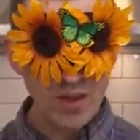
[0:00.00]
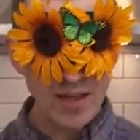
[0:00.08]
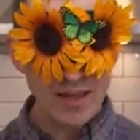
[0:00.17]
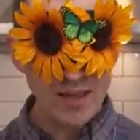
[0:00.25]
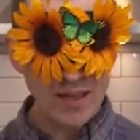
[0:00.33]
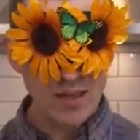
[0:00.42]
that
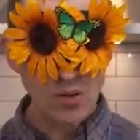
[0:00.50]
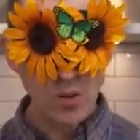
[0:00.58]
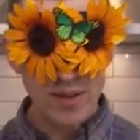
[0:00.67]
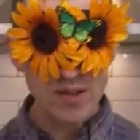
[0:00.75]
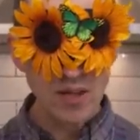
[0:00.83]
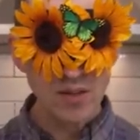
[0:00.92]
I can't
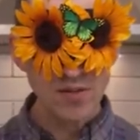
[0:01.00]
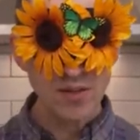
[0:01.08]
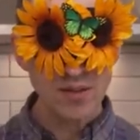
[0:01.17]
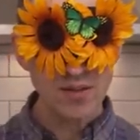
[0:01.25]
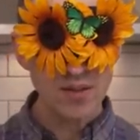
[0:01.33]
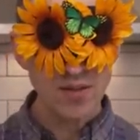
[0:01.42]
quite tell
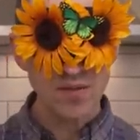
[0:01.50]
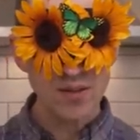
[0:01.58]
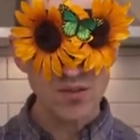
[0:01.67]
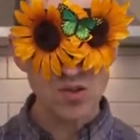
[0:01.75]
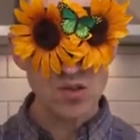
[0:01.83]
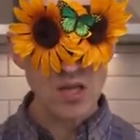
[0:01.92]
if
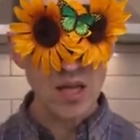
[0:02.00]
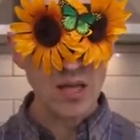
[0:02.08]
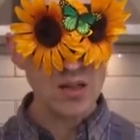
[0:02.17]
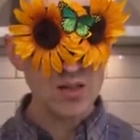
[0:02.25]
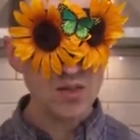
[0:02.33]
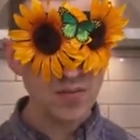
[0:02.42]
it's just
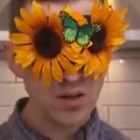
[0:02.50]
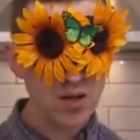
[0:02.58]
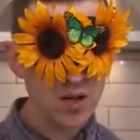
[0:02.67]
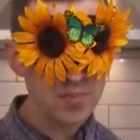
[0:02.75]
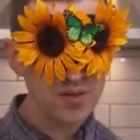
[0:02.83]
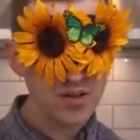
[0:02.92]
like a different
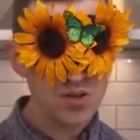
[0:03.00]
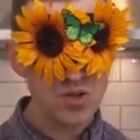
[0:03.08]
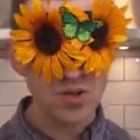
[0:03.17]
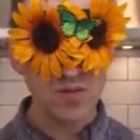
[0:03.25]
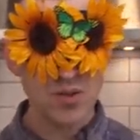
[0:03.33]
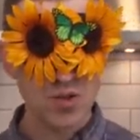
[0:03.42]

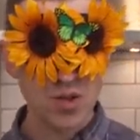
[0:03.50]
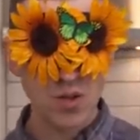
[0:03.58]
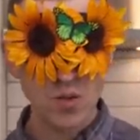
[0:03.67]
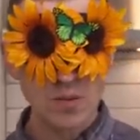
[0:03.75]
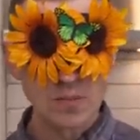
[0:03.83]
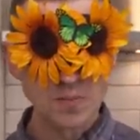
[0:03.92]
composition of the
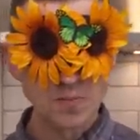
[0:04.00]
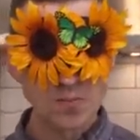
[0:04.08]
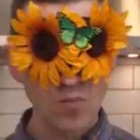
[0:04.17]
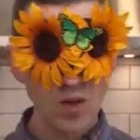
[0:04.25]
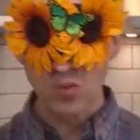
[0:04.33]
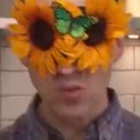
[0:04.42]
dough
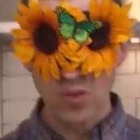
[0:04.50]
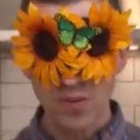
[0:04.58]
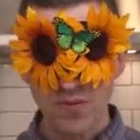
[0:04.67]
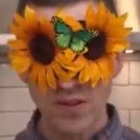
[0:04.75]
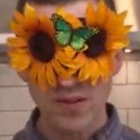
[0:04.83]
or if